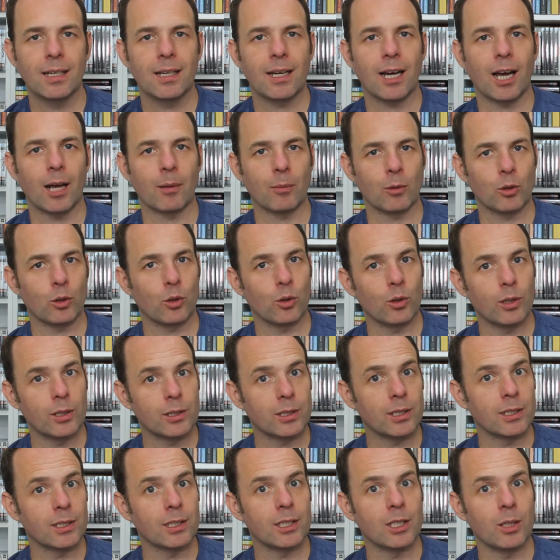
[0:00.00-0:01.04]
I'm curious
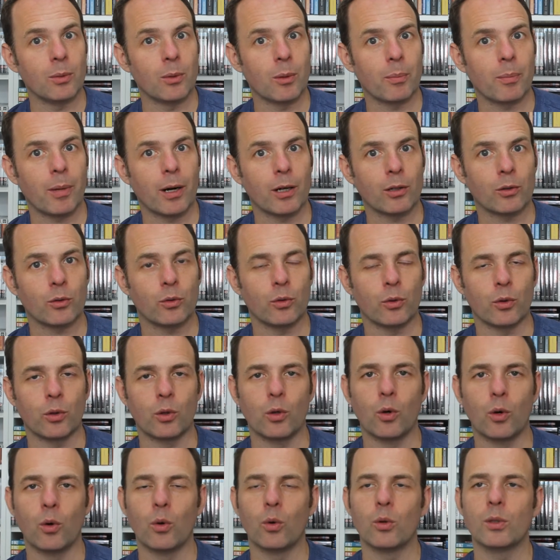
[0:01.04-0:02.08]
to see where part two
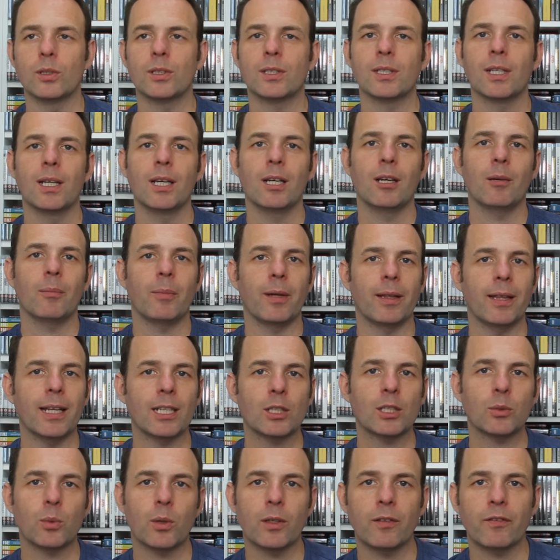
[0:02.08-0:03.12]
goes, but
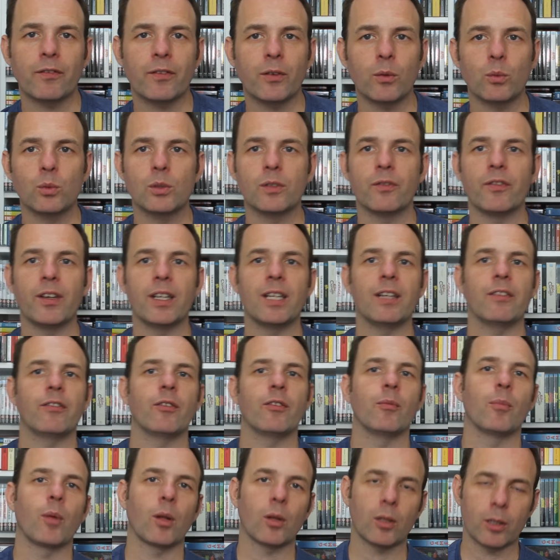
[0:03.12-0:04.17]
this one feels very
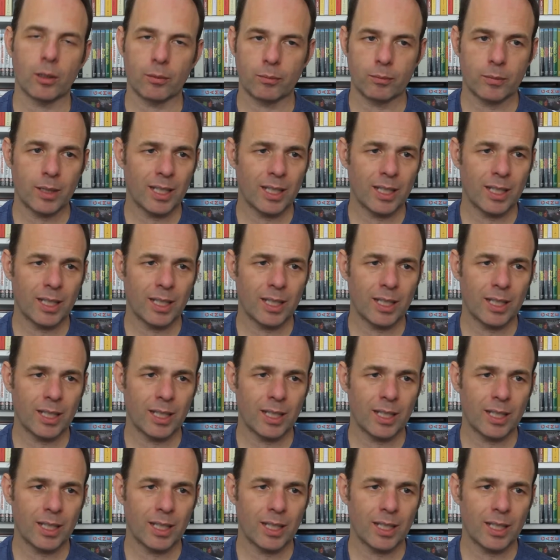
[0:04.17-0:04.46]
familiar.